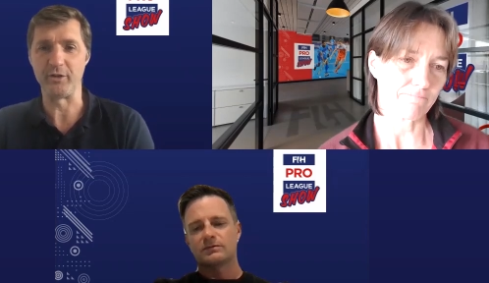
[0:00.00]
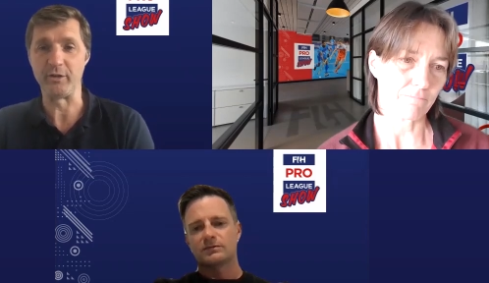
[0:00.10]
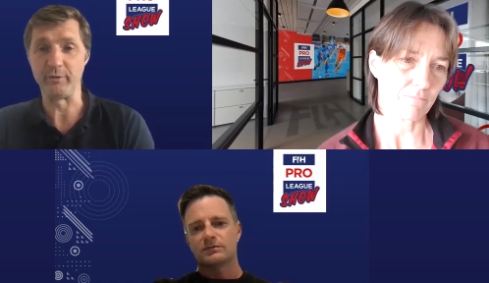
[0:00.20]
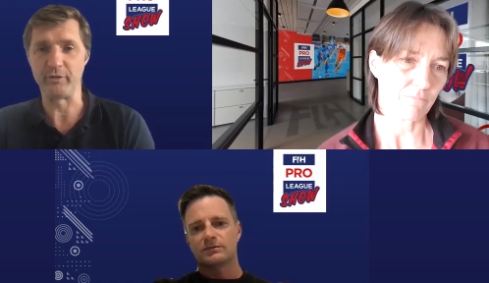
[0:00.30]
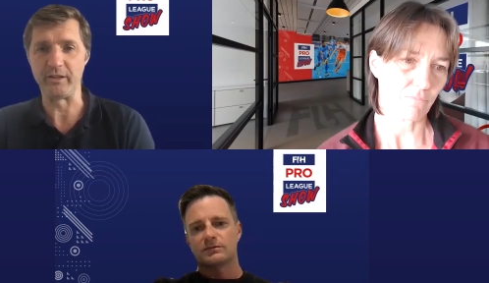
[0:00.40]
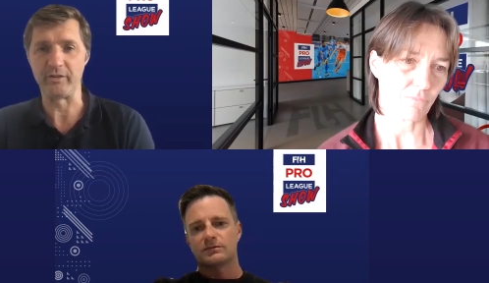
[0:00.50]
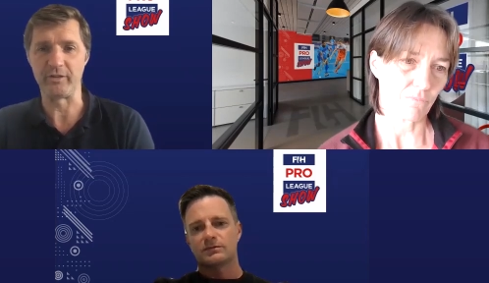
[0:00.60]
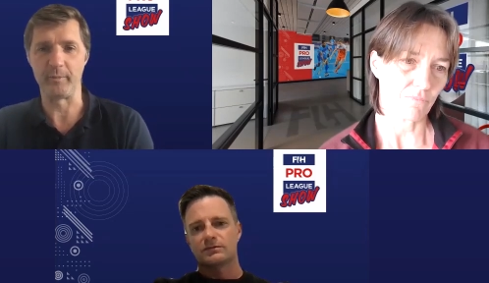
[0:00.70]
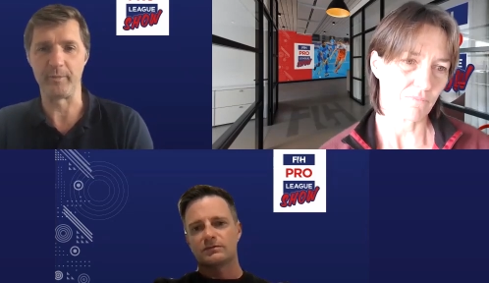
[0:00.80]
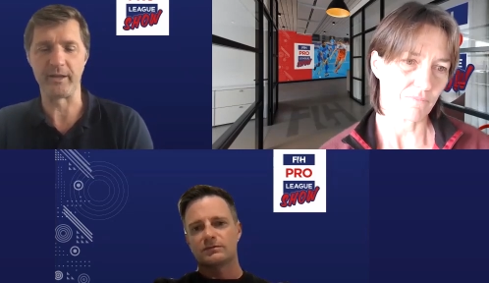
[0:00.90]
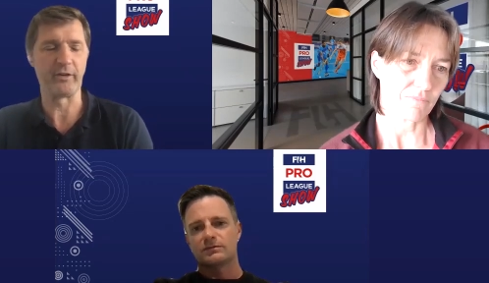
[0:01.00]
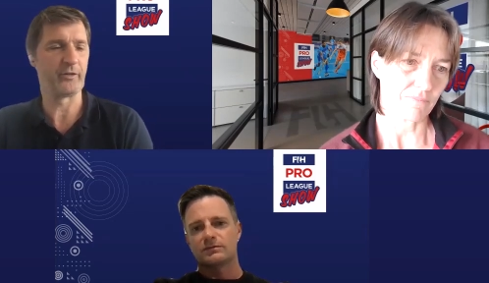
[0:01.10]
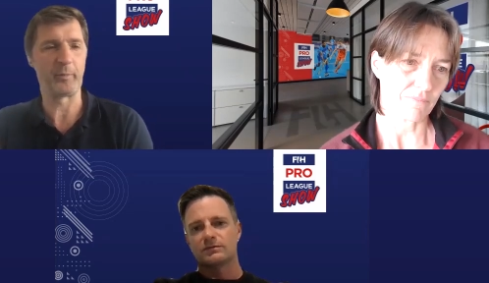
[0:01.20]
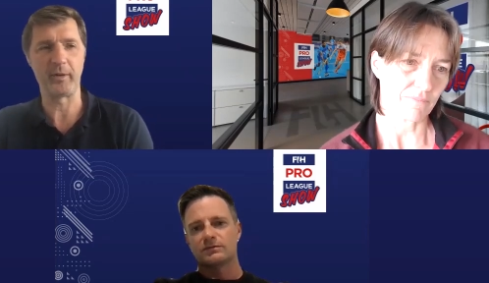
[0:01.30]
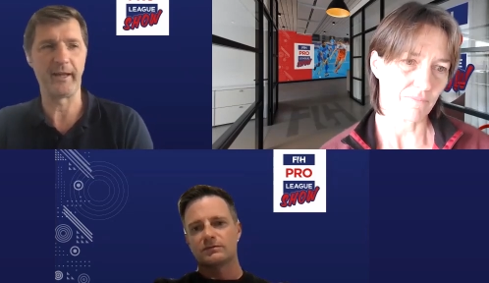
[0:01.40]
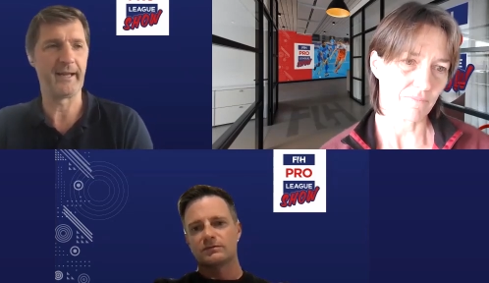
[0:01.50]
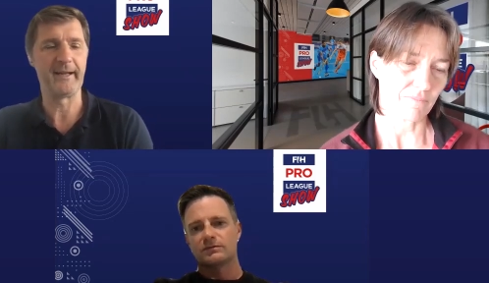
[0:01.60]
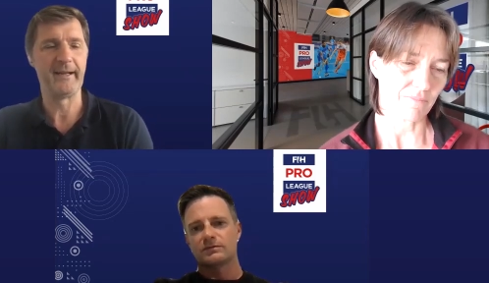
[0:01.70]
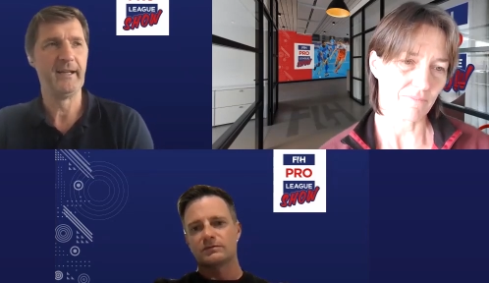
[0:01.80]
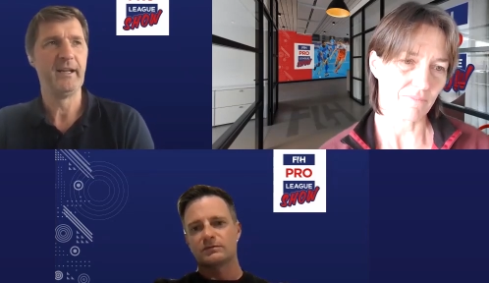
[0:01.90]
Speaker 1: And you've seen something, and as a
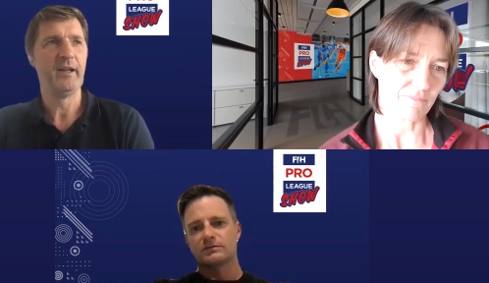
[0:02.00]
player,